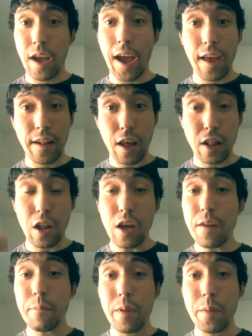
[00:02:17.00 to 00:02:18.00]
and a
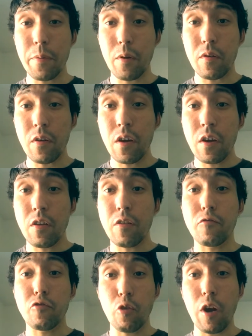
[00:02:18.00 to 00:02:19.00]
lot of people
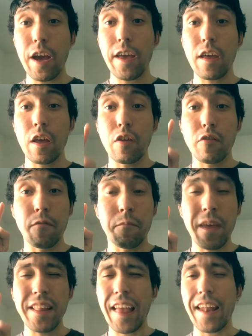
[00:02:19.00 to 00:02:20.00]
try to
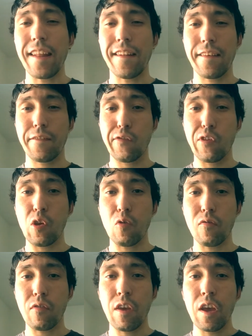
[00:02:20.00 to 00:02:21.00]
make that an
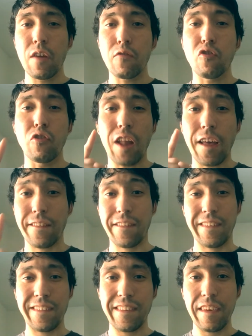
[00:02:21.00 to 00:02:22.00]
excuse to not
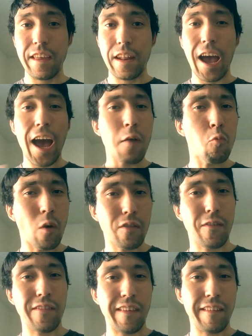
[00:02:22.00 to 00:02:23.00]
succeed. I want
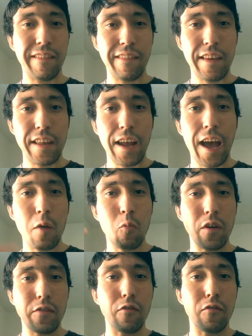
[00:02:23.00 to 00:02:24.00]
to succeed. I
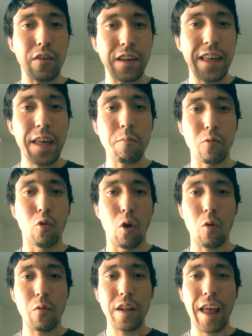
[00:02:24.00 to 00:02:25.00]
want to keep
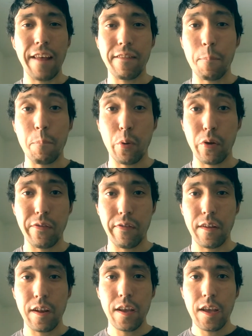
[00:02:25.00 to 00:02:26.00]
growing as a
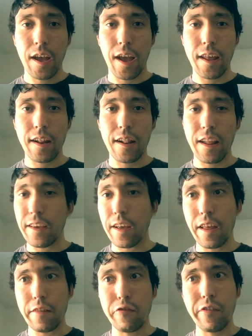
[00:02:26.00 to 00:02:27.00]
person and
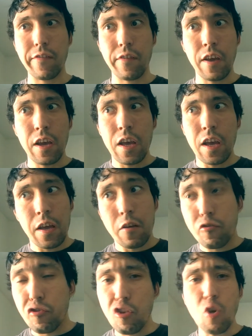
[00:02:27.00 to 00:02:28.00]
like just
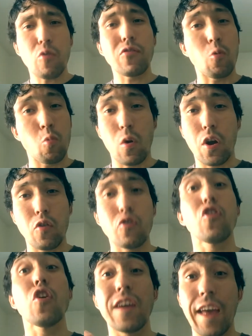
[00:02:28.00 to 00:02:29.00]
show the
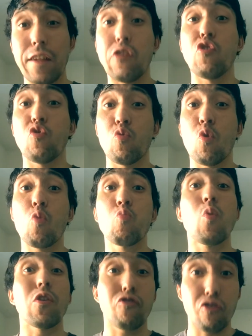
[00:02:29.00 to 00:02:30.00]
world you can do
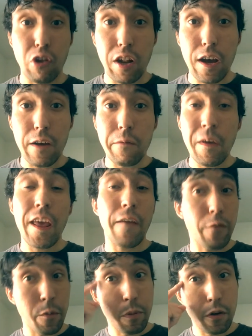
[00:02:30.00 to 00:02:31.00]
what you love
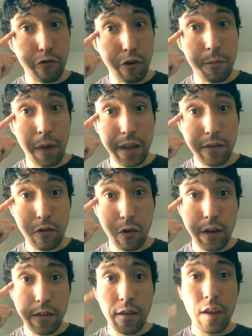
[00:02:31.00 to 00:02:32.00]
if you put your mind to
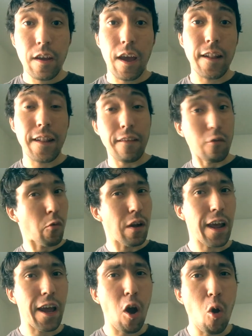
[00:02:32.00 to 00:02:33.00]
it. And that's what
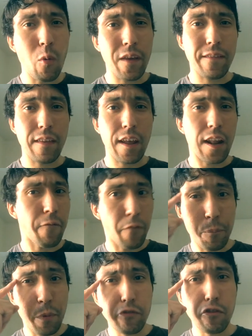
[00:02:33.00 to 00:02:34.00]
I always said, if
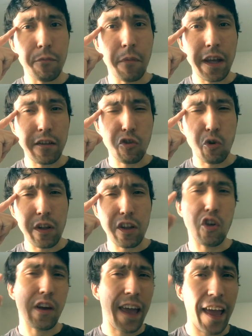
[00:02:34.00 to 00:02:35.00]
you put your mind to it,
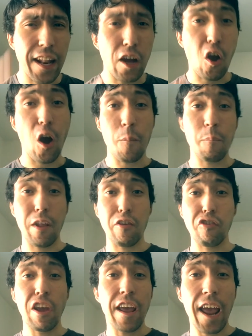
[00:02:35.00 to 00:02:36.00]
you can
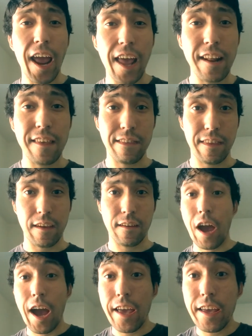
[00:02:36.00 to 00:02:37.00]
accomplish anything.
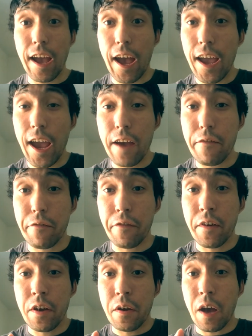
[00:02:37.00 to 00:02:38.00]
I have
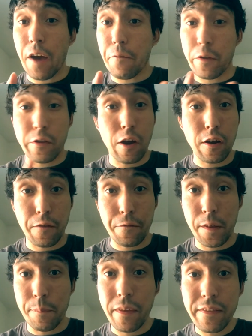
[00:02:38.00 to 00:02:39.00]
a
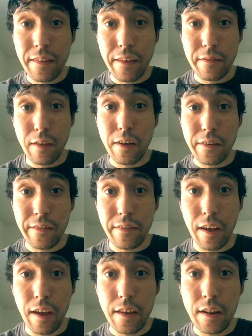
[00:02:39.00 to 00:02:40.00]
photography business on the
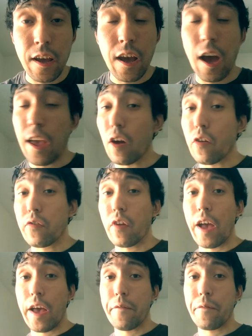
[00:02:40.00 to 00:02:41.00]
side. I also
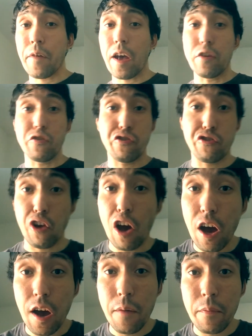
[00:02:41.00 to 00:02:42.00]
have a
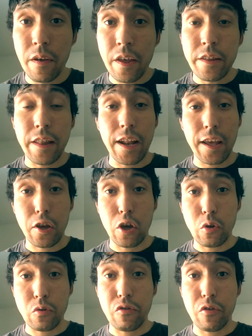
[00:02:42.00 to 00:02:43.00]
job that I
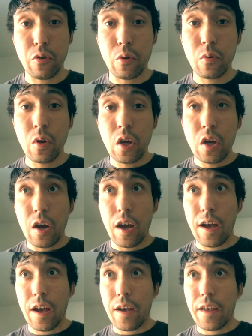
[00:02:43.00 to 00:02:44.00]
go to,
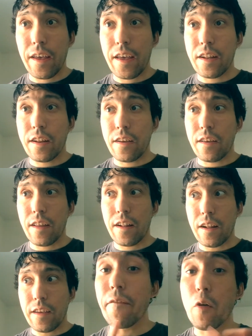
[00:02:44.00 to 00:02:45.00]
and I
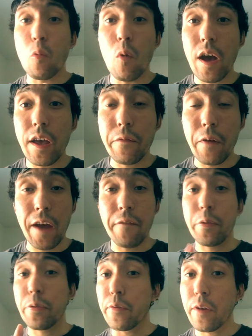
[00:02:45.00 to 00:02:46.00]
have a wife, I
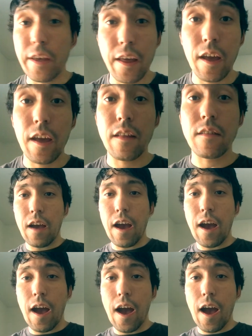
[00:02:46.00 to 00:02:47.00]
have 3 kids.
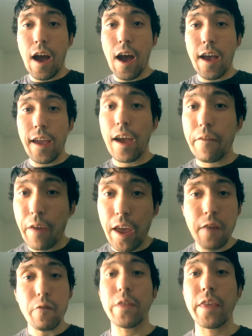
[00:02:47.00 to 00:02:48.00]
I have
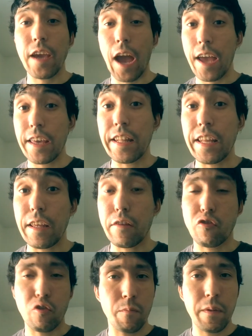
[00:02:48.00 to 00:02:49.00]
everything I need
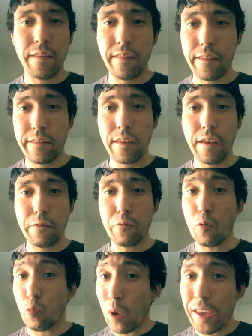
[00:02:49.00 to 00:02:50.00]
to be
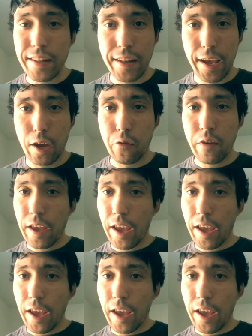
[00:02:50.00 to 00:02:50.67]
successful right now,